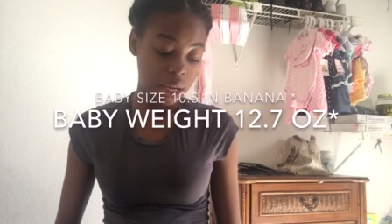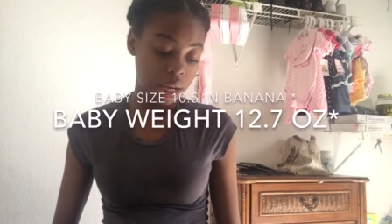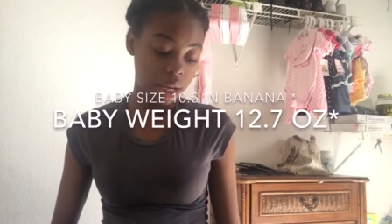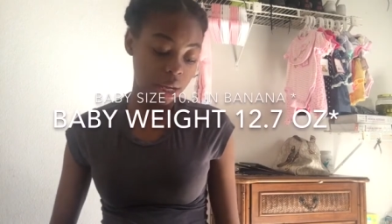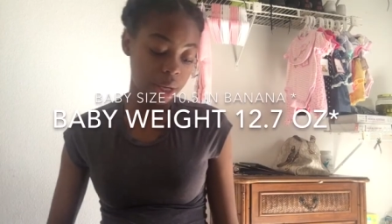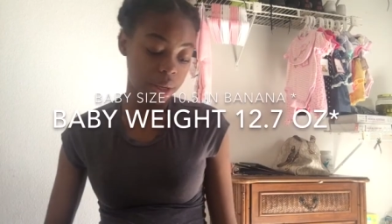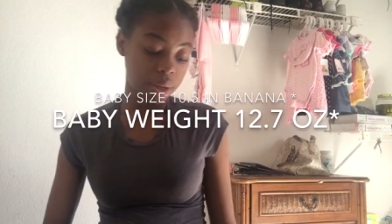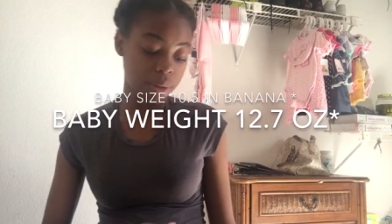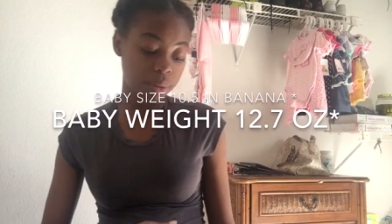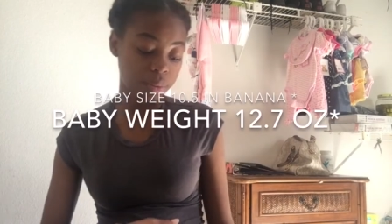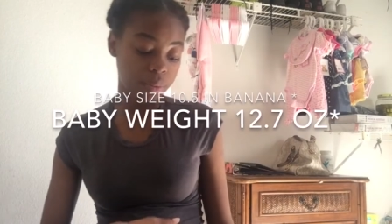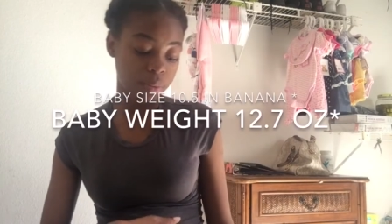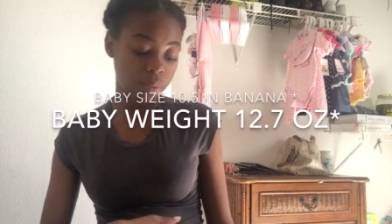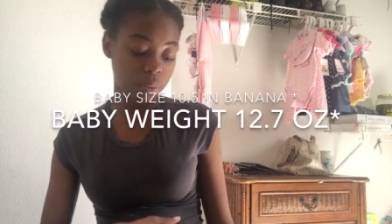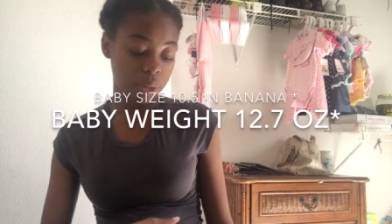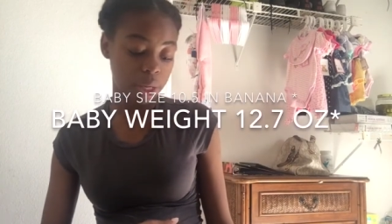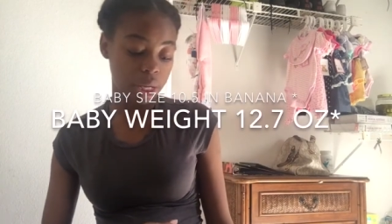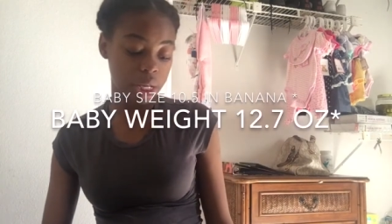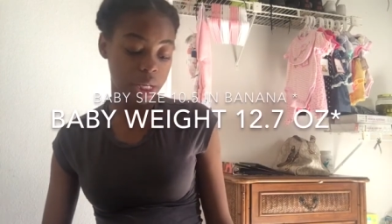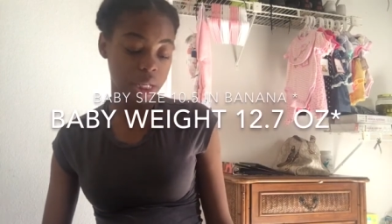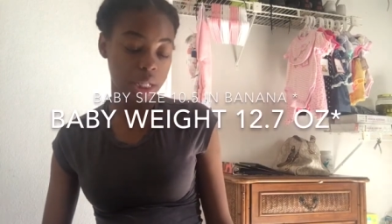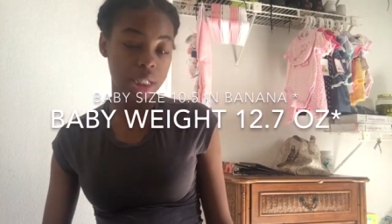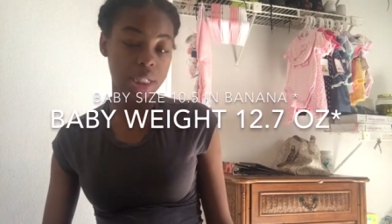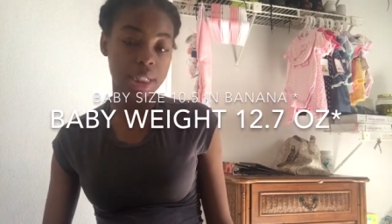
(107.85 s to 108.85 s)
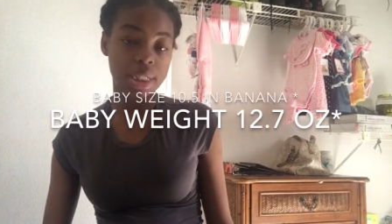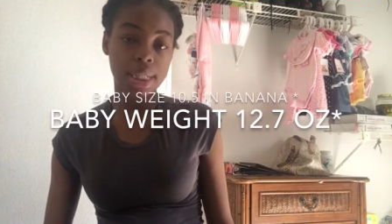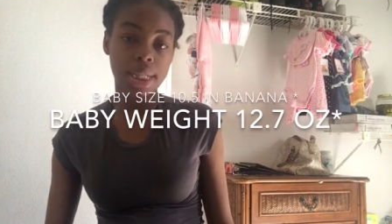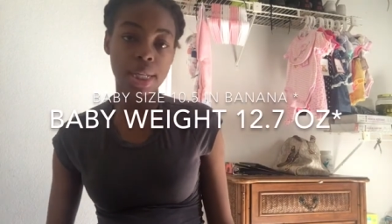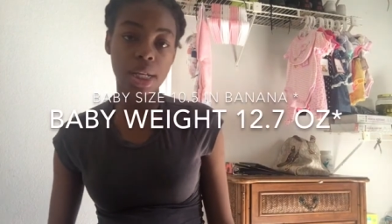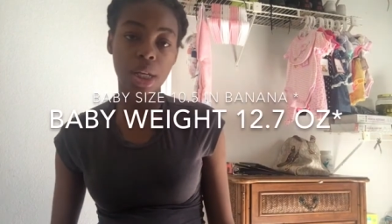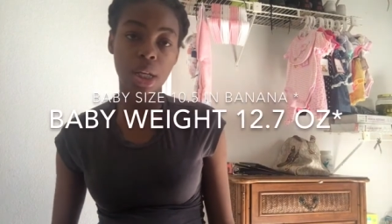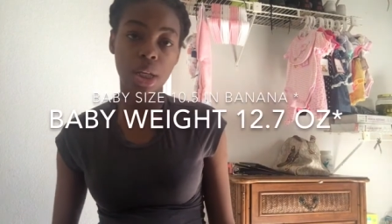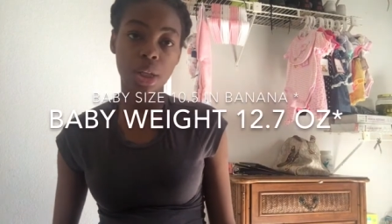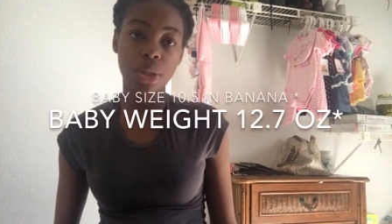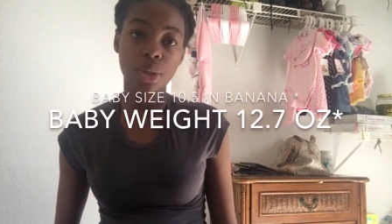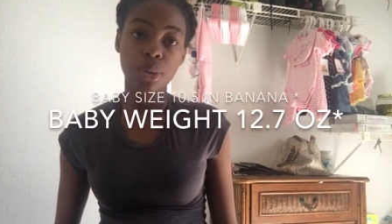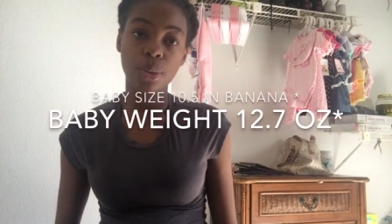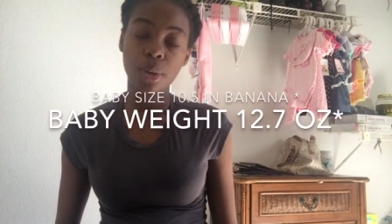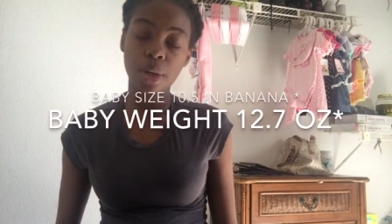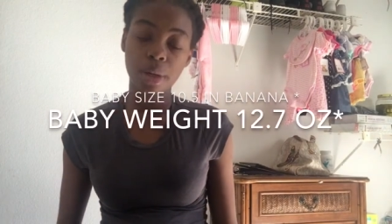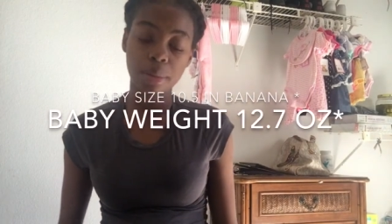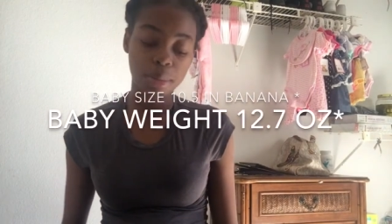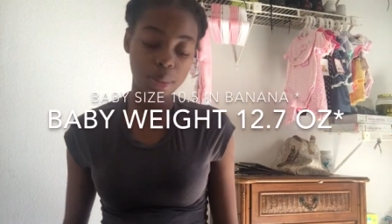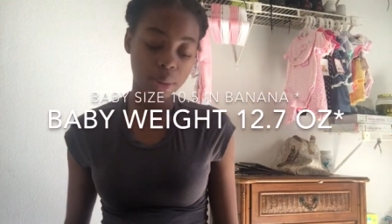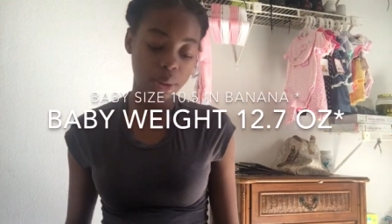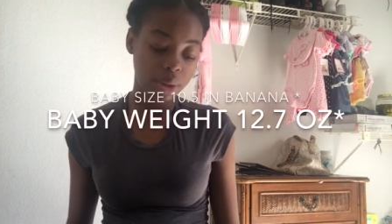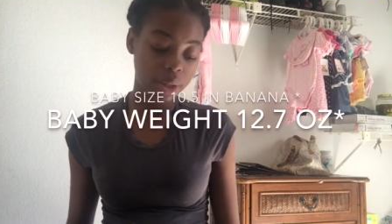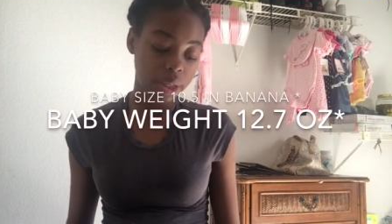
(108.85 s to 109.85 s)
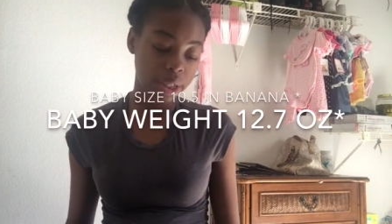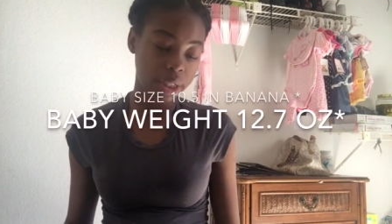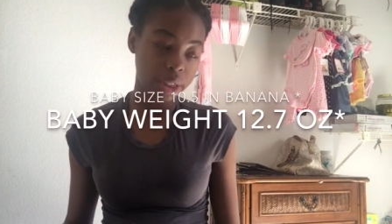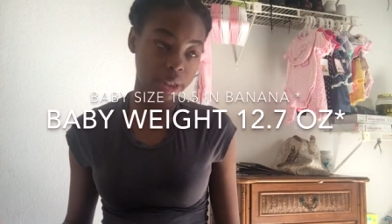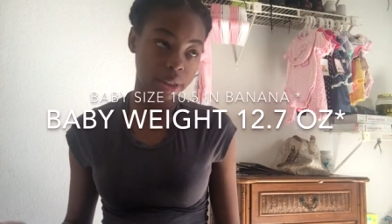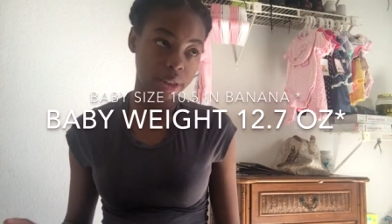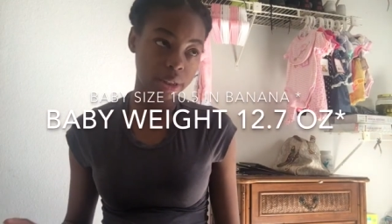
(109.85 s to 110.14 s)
and weighs 12.5